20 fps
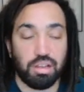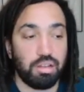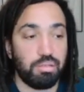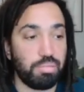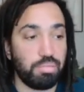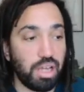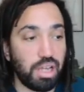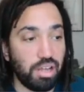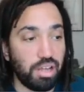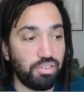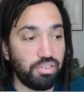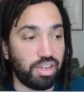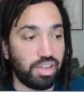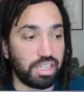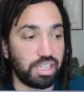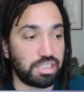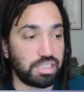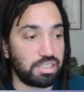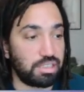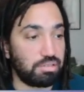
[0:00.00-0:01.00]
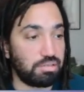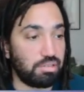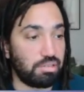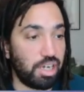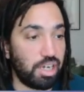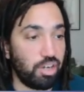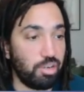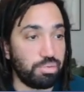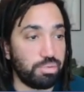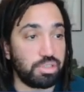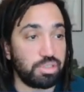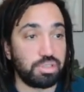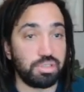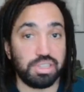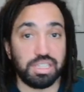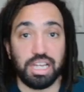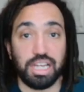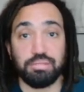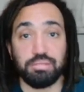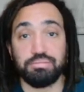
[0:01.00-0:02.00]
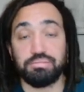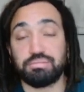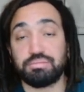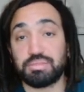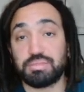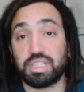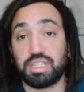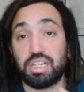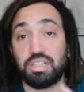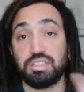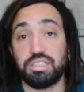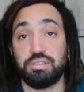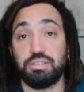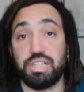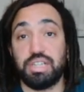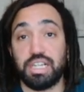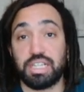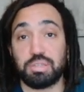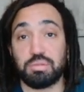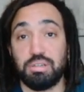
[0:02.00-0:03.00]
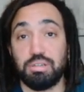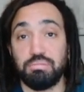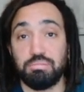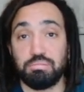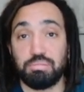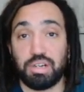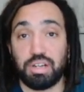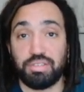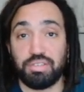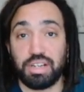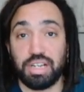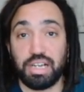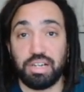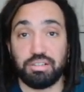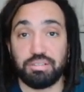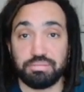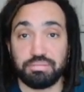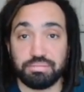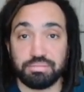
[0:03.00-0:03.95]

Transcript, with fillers: Perfect. Right, I hope you enjoyed that. I'll see you in the next one. Bye for now.